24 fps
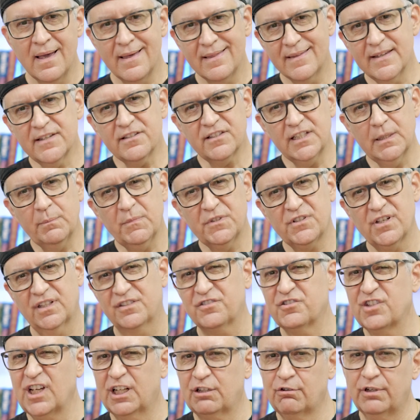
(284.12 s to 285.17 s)
This image
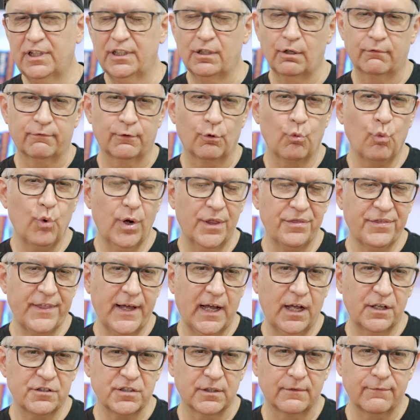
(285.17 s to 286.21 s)
has generated over
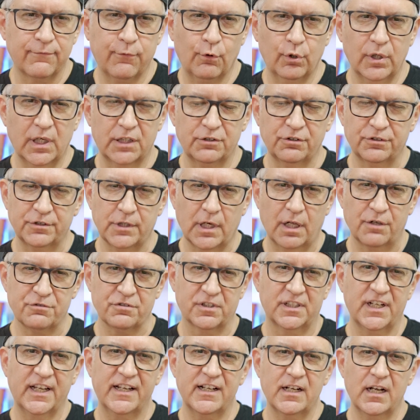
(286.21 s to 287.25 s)
$1,400
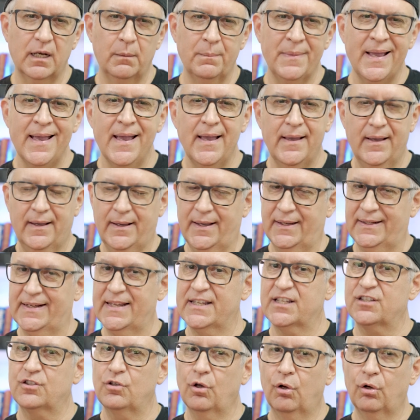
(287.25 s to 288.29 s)
in income and
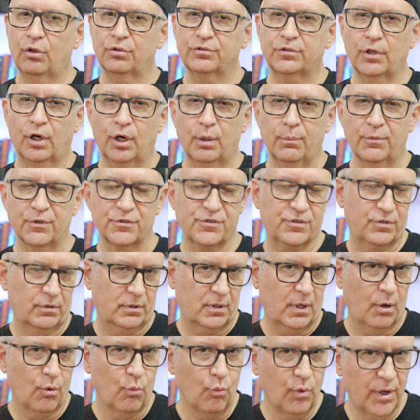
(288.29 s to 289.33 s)
has sold almost
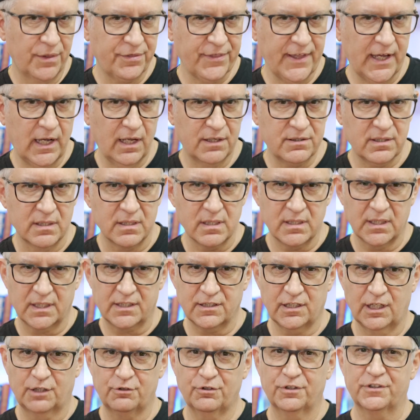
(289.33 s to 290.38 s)

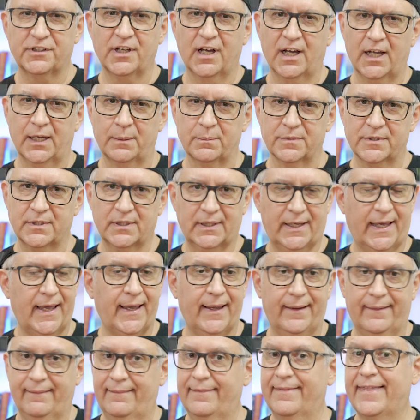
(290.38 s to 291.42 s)
1,600 times.
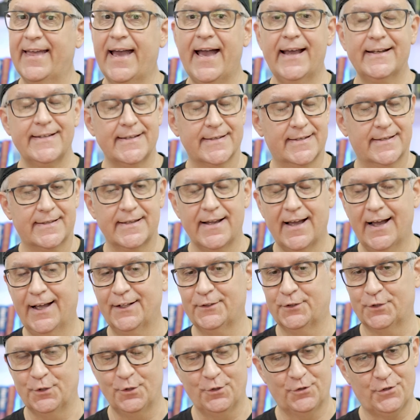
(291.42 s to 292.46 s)
Hey, that is
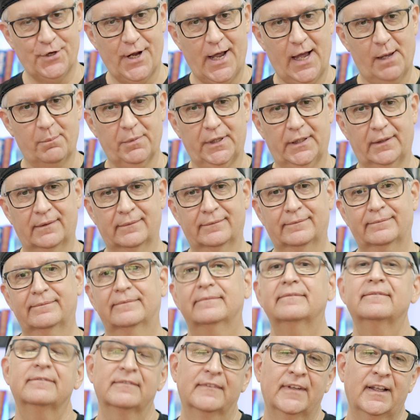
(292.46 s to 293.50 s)
not too shabby.
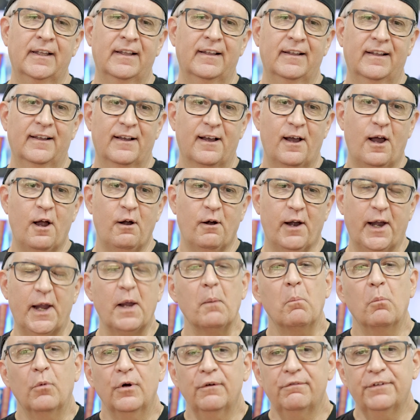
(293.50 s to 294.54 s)
All
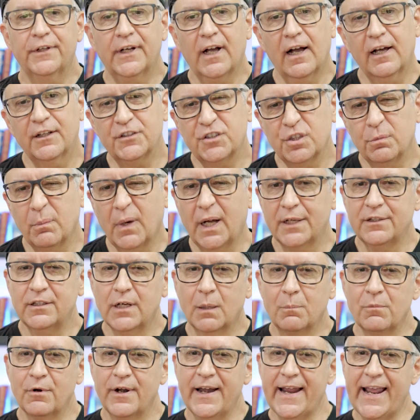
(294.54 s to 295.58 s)
right, moving on to my
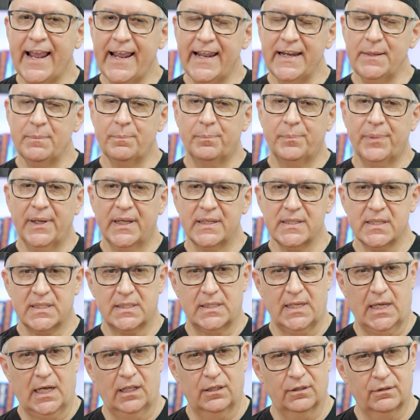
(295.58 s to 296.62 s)
number 8
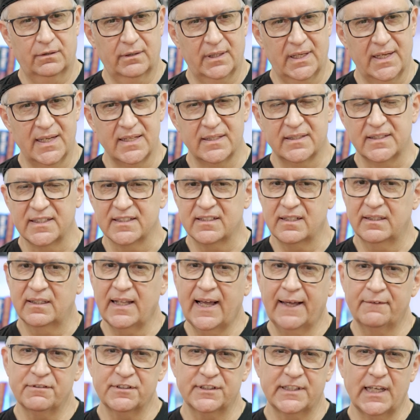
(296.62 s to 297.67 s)
bestseller is this
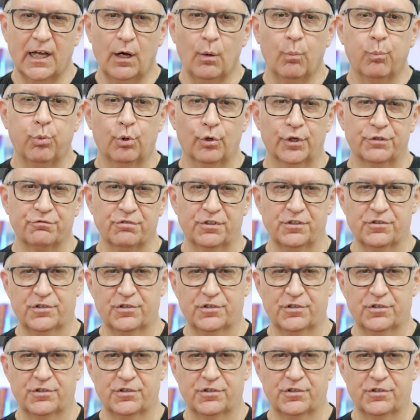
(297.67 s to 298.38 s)
lifestyle portrait